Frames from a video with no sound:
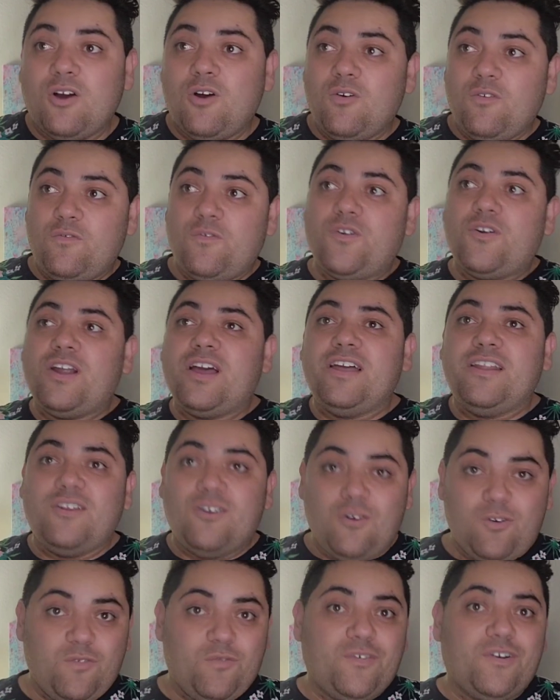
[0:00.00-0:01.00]
over and
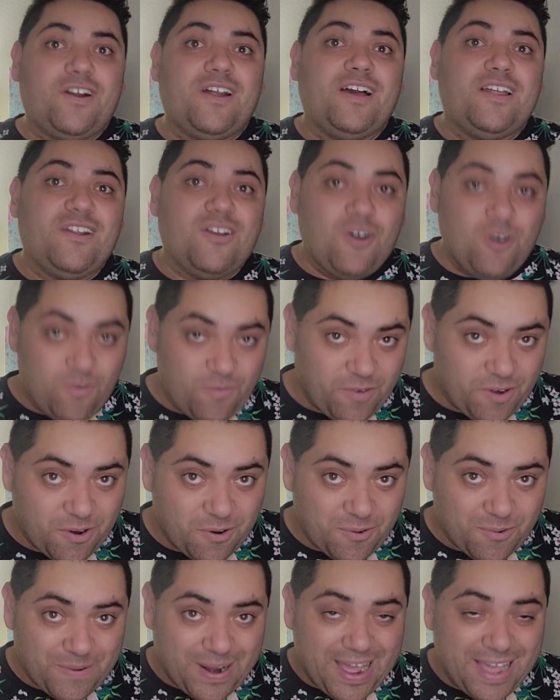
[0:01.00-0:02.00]
over and
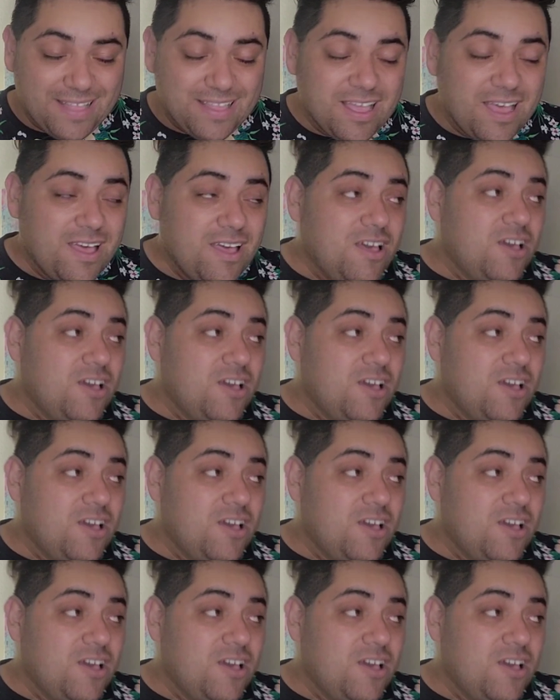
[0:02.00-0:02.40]
over, right?